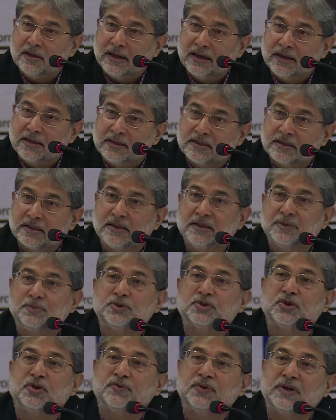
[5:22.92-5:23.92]
in
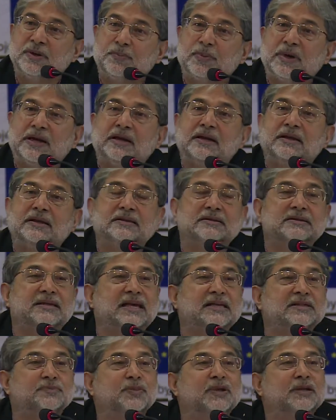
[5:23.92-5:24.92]
terms of dependence
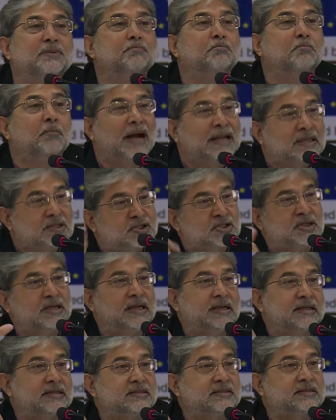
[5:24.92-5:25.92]
has been much
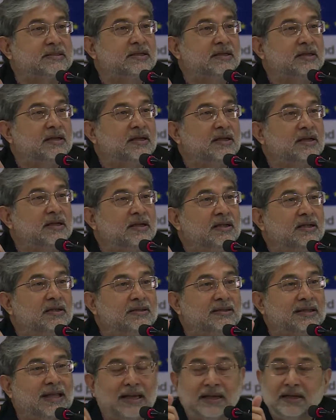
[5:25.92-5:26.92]
less
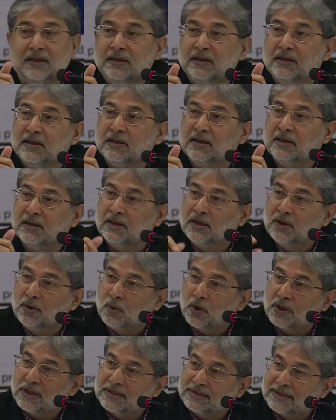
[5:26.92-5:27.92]
than
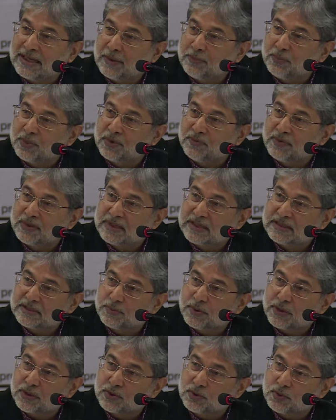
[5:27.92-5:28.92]
what has happened with
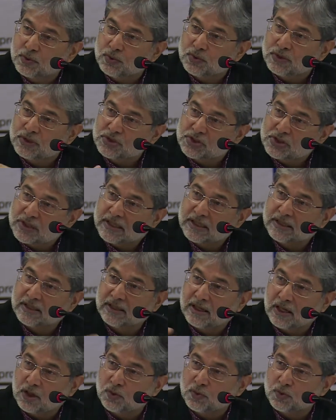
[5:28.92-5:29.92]
respect to the share
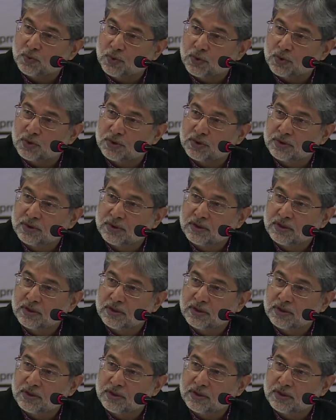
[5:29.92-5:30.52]
in output.